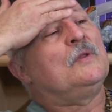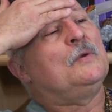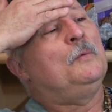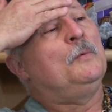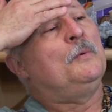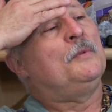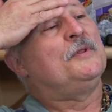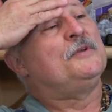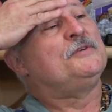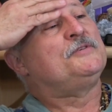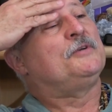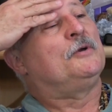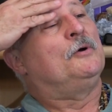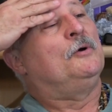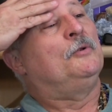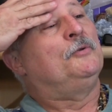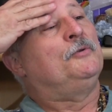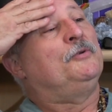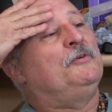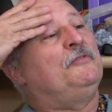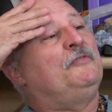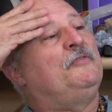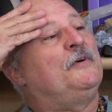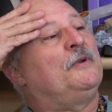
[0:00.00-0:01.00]
well, there's a
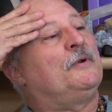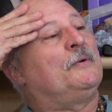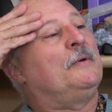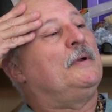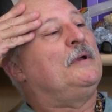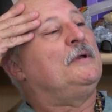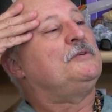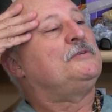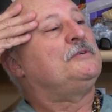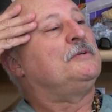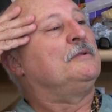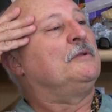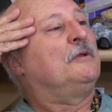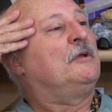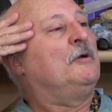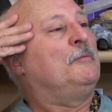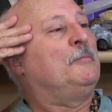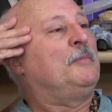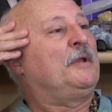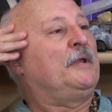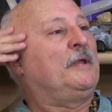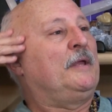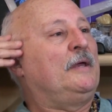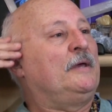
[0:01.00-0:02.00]
whole new federation
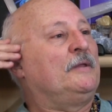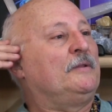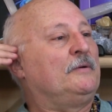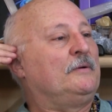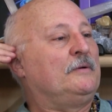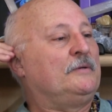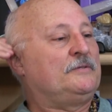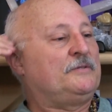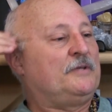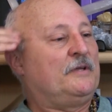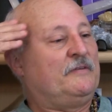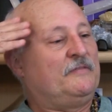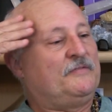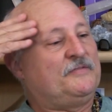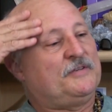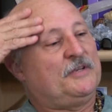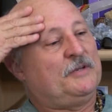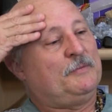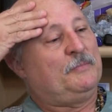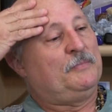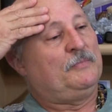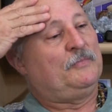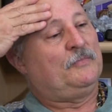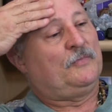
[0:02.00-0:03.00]
coming together, as I've
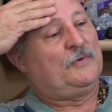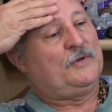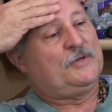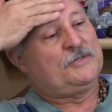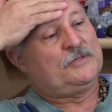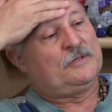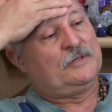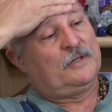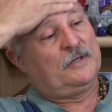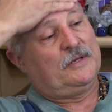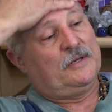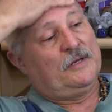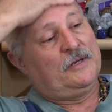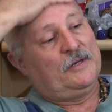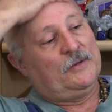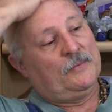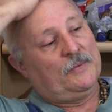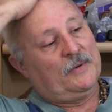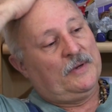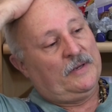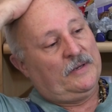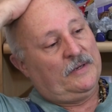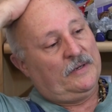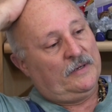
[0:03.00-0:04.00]
said recently
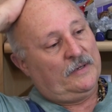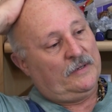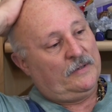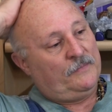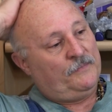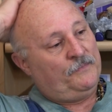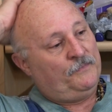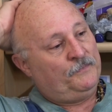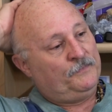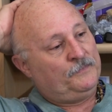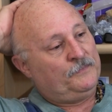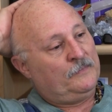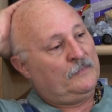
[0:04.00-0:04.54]
anyway, um,